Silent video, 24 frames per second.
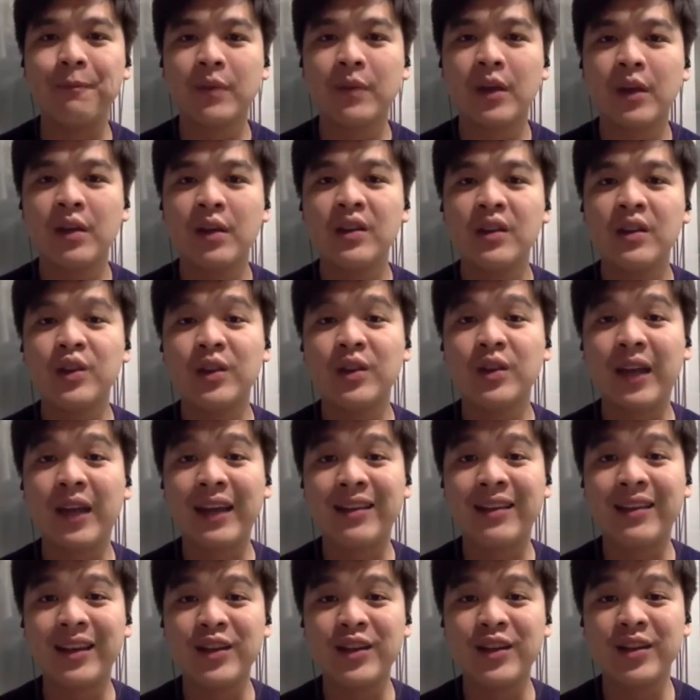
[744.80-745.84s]
So their
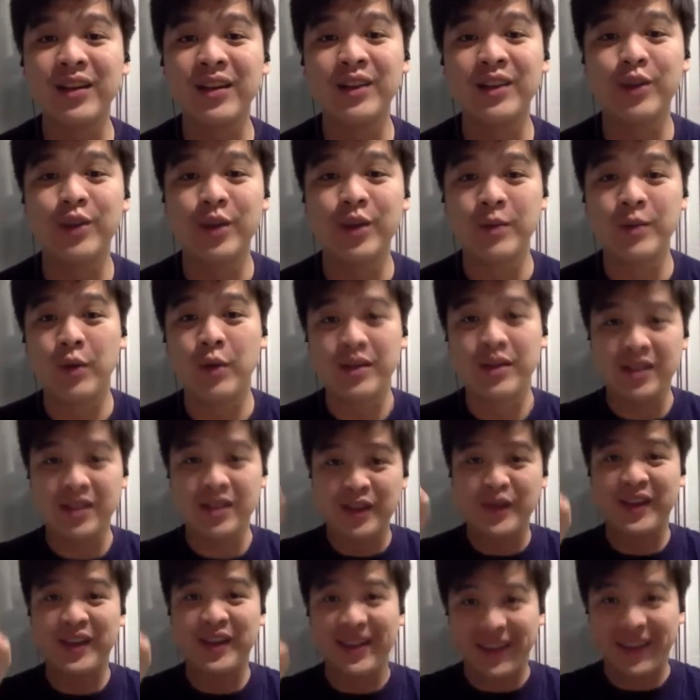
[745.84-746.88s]
intention is always
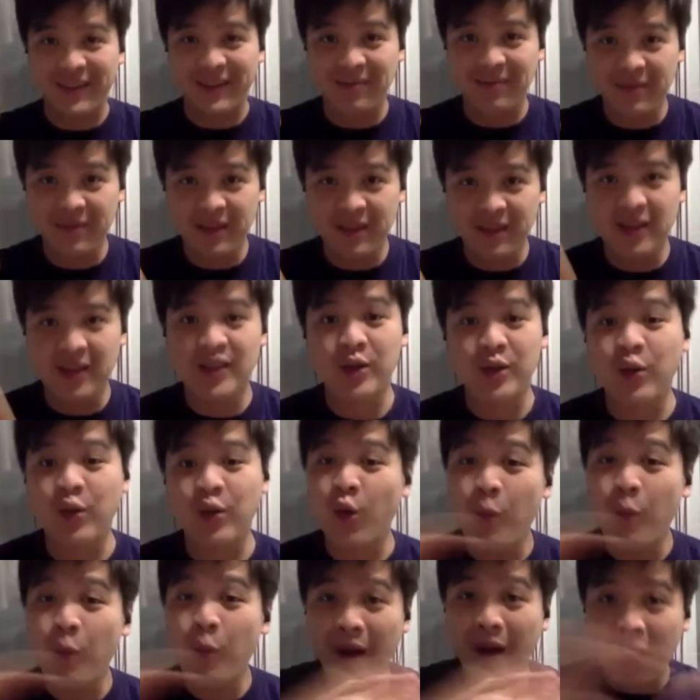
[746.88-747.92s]
positive in their head. So
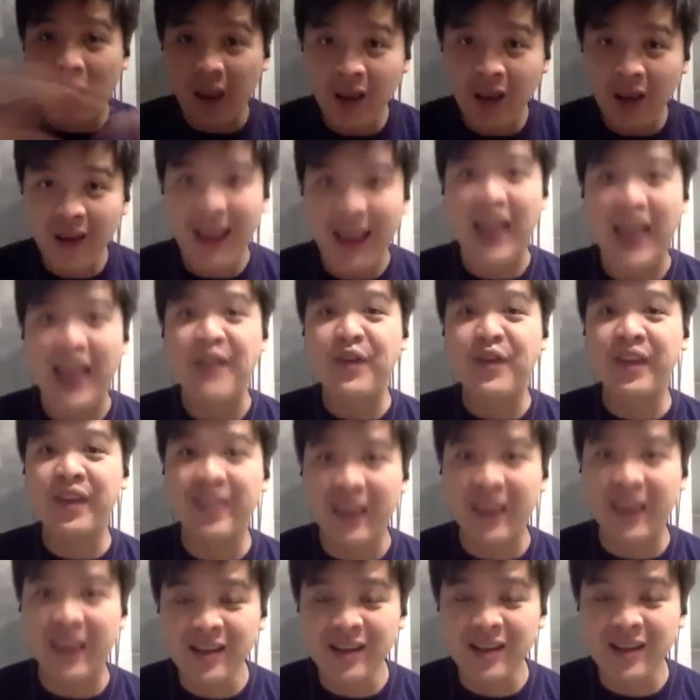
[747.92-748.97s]
nobody ever
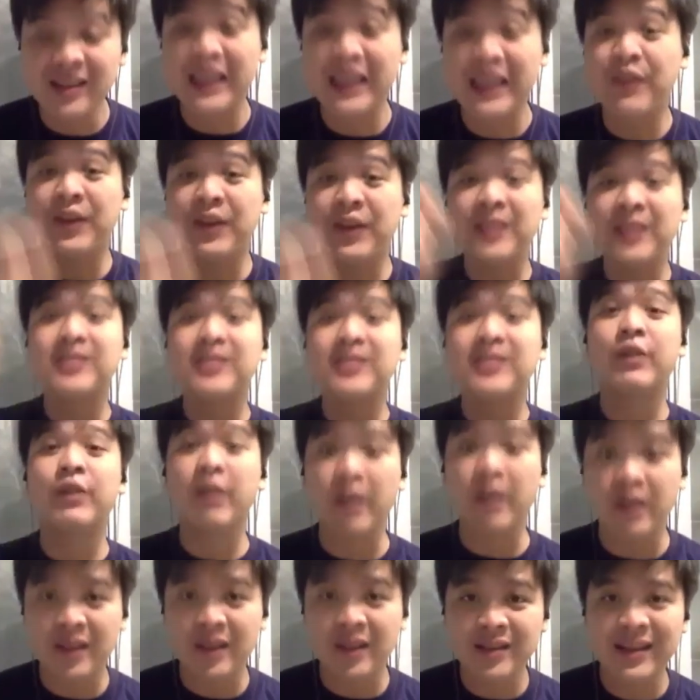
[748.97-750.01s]
thinks, even the serial
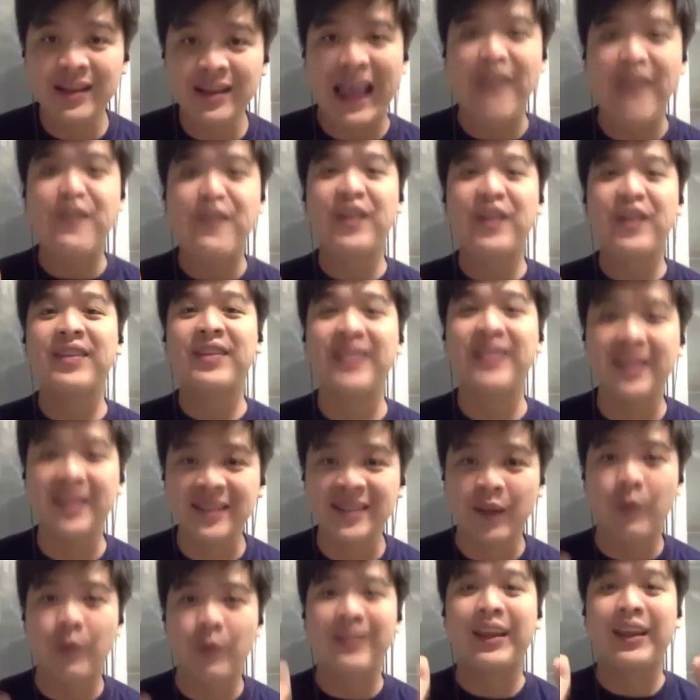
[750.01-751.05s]
killers ever think
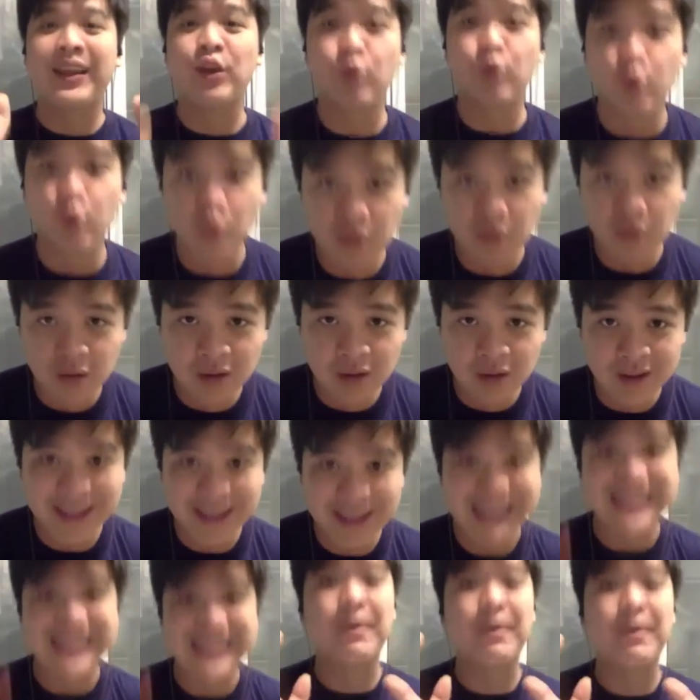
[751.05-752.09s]
that what they do
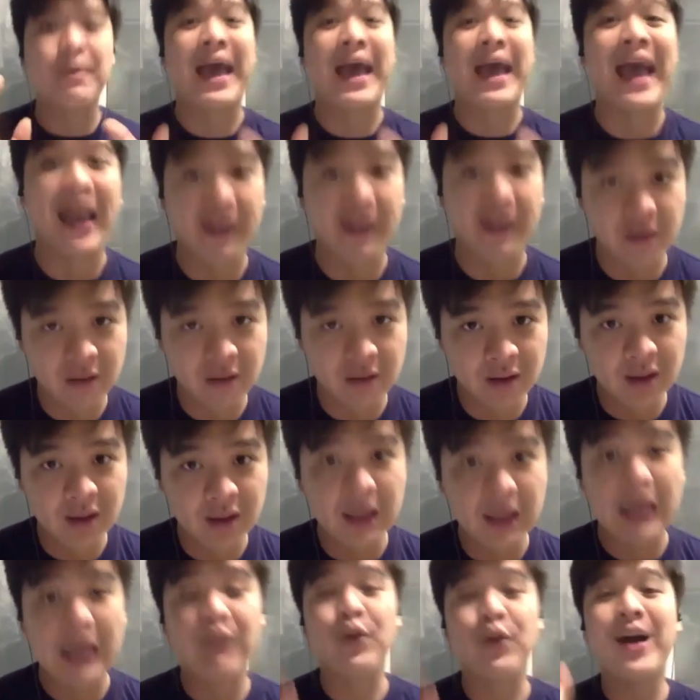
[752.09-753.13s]
is bad.
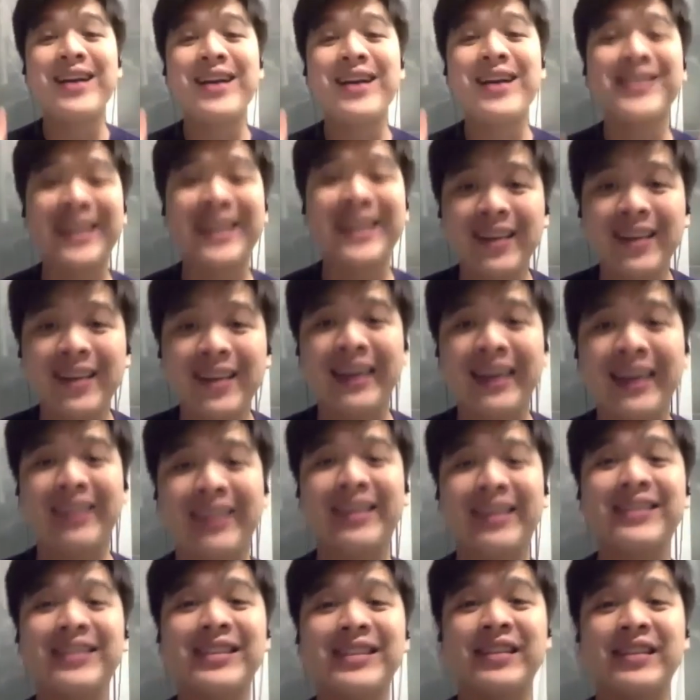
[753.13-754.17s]
If you ask Hitler, he
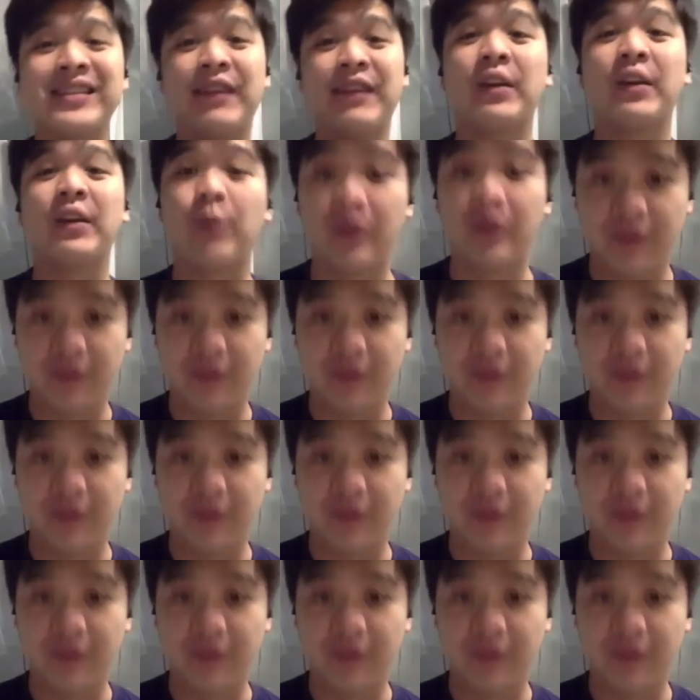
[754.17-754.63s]
thinks he's saving the world.